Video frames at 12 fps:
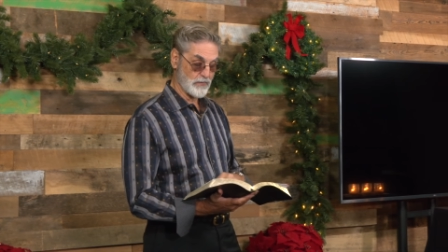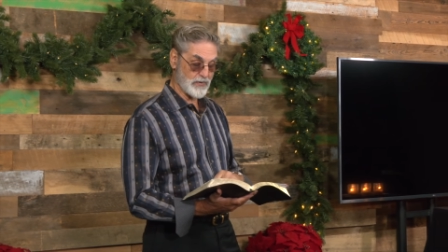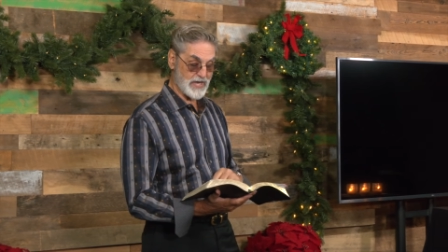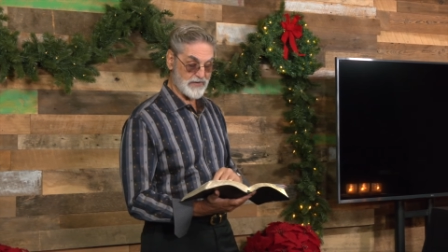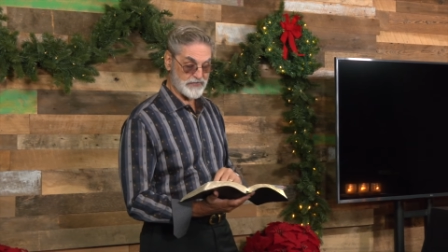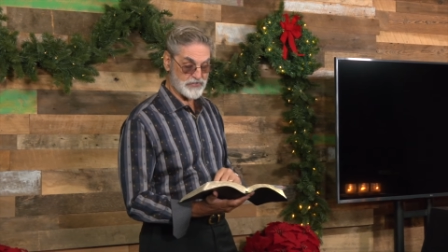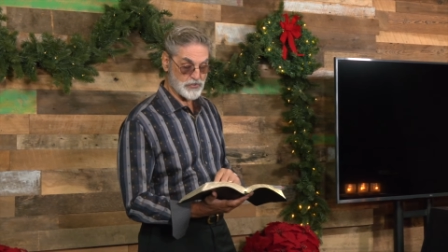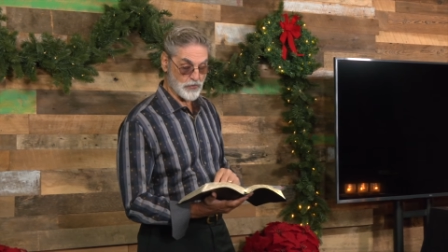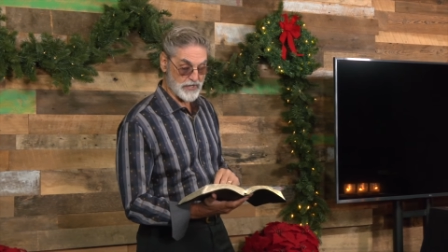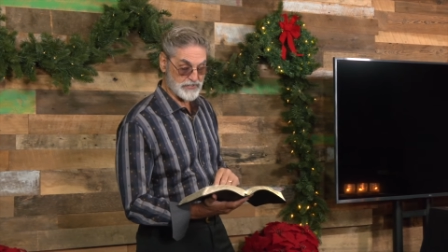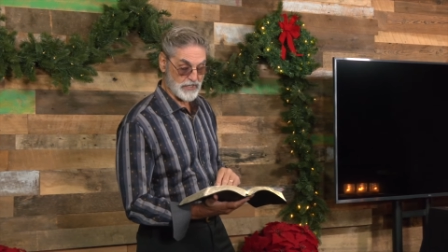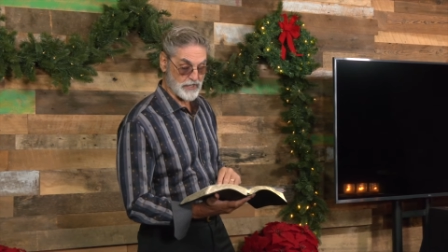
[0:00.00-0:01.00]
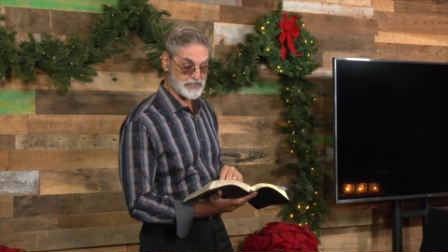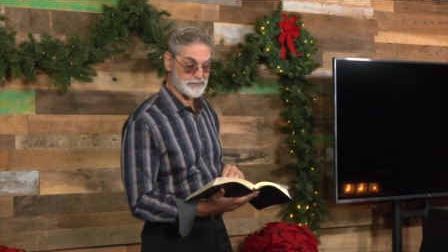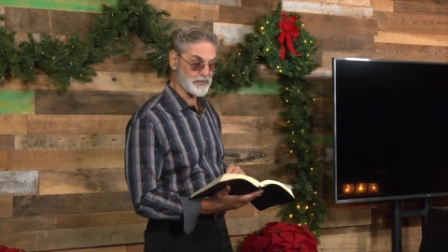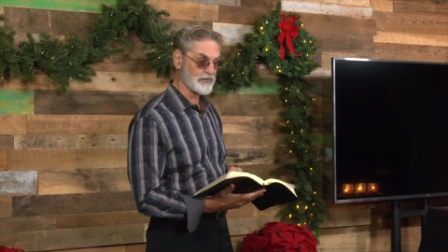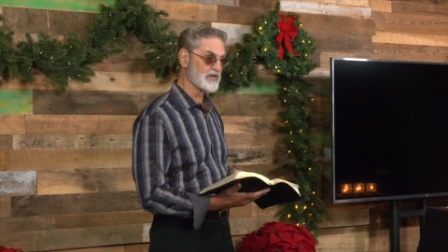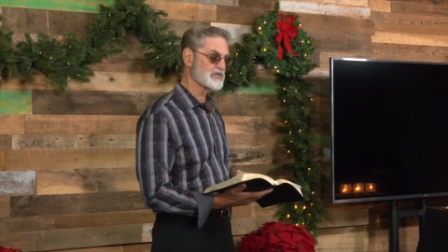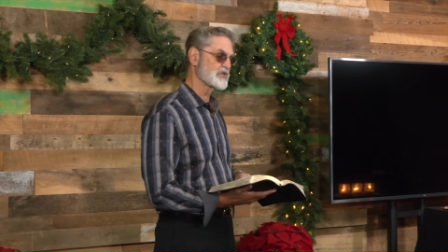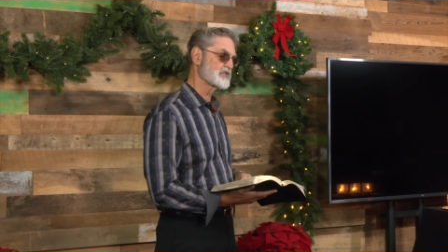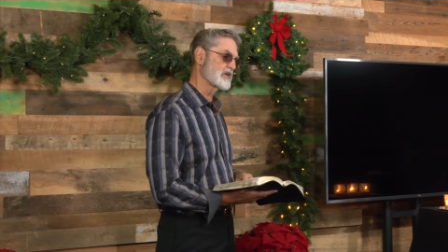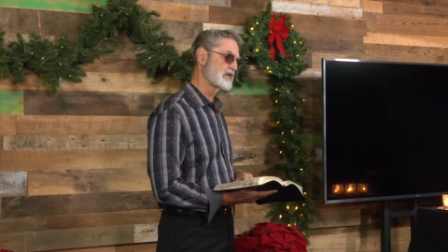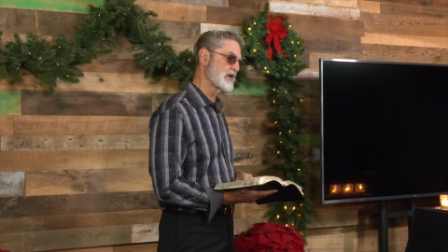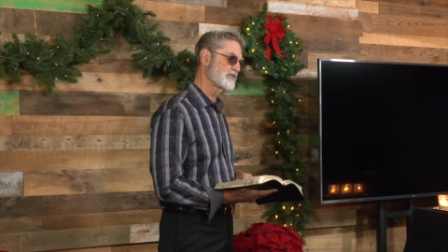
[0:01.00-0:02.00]
We have a choice. Our experiences
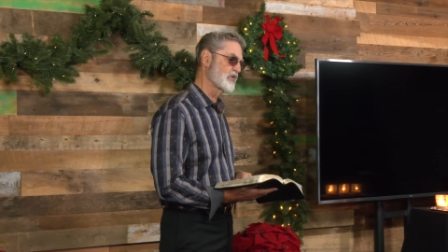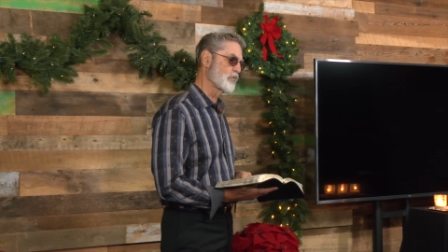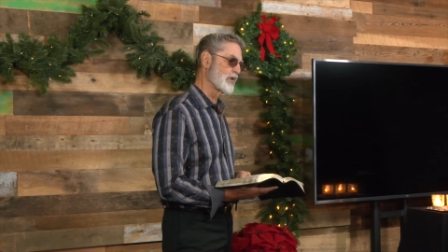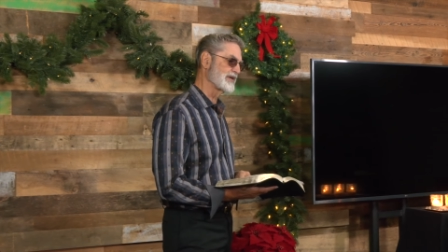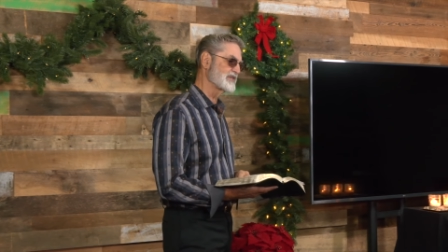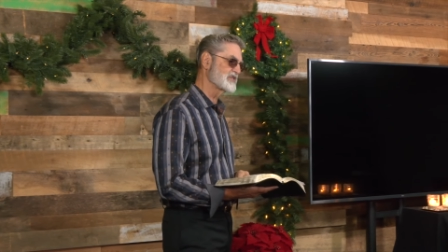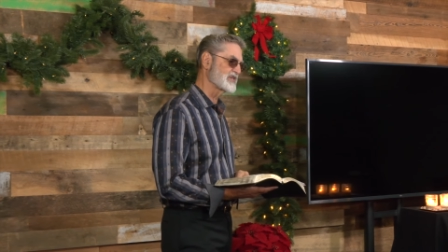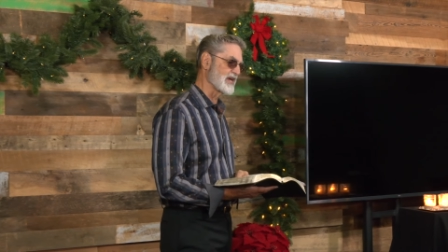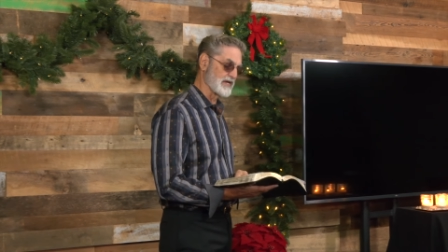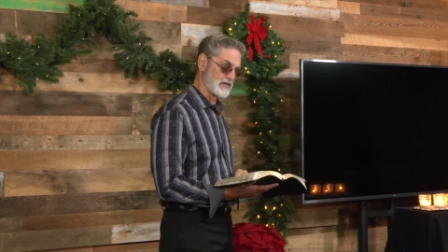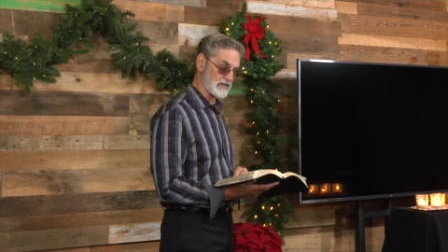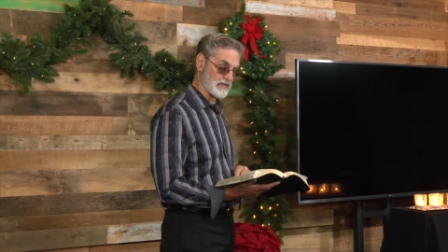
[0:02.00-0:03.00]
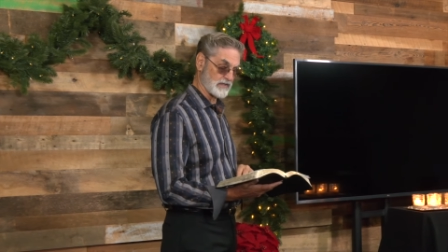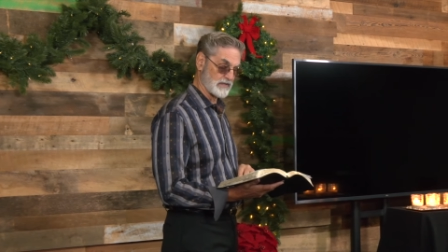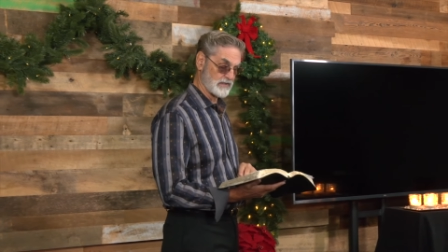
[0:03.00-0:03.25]
are never one sided.